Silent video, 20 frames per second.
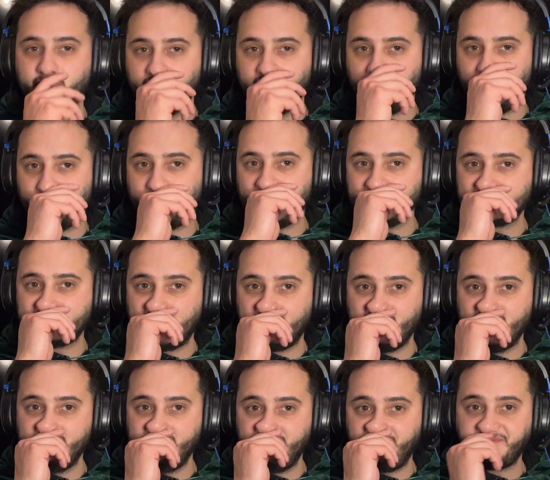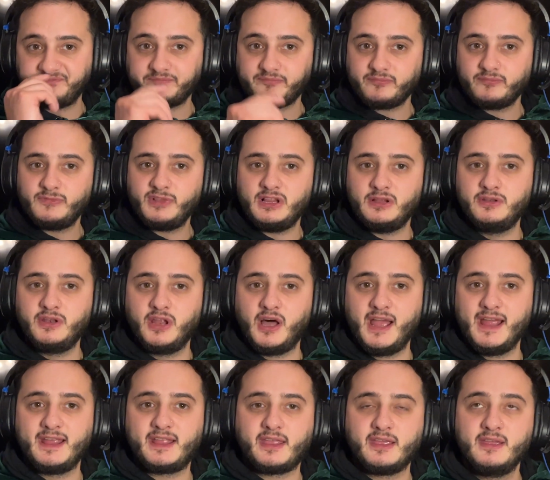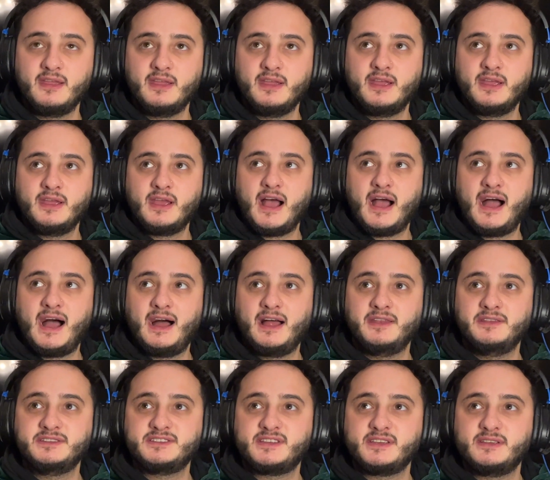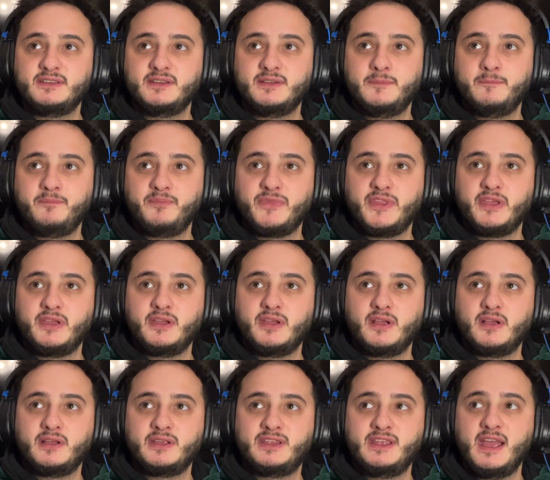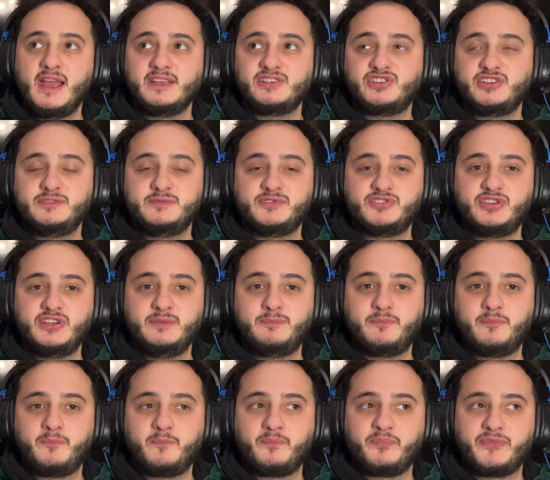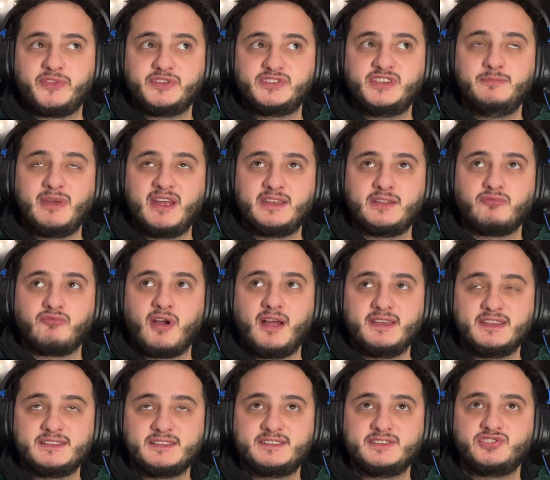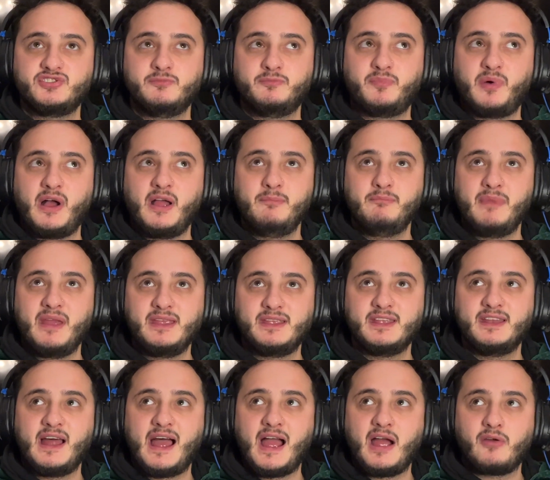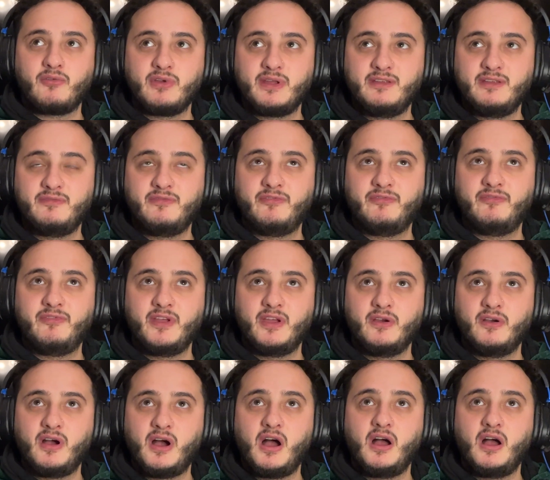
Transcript: in her backstabbing, like, and yeah, she made the right decision by making Ari feel,